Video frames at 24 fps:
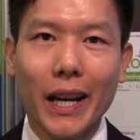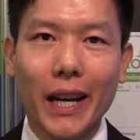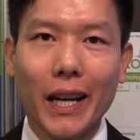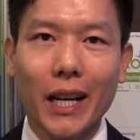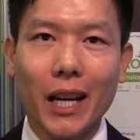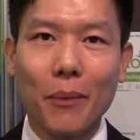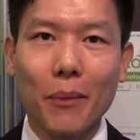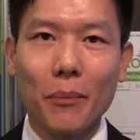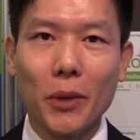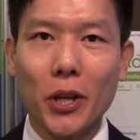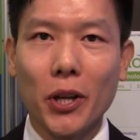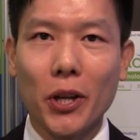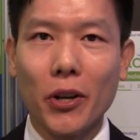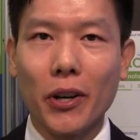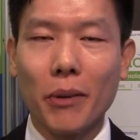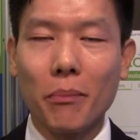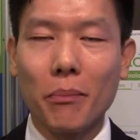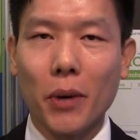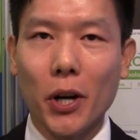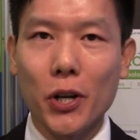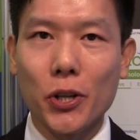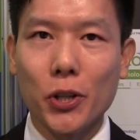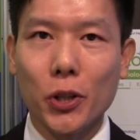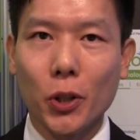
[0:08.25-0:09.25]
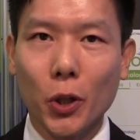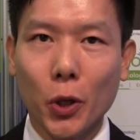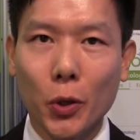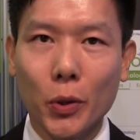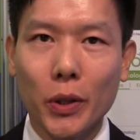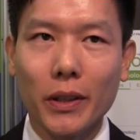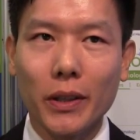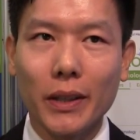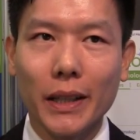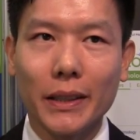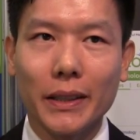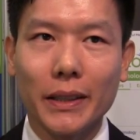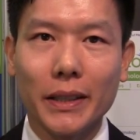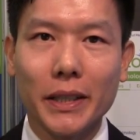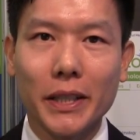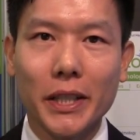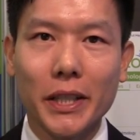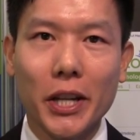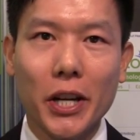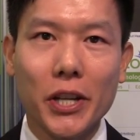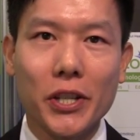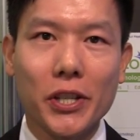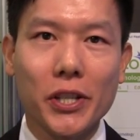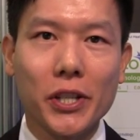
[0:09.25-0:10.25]
and I'm here in Barcelona at the
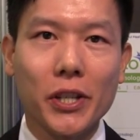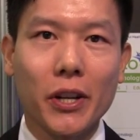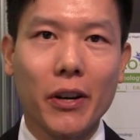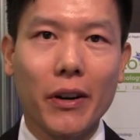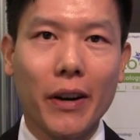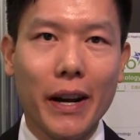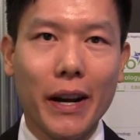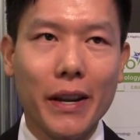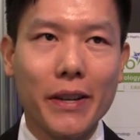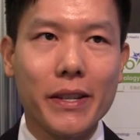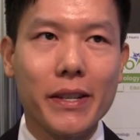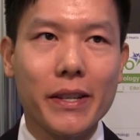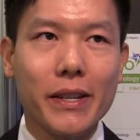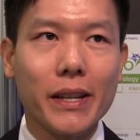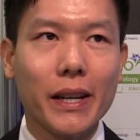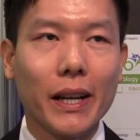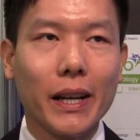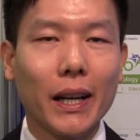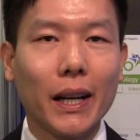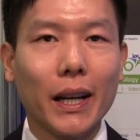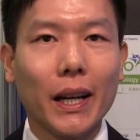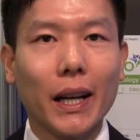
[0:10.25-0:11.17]
ESCRS.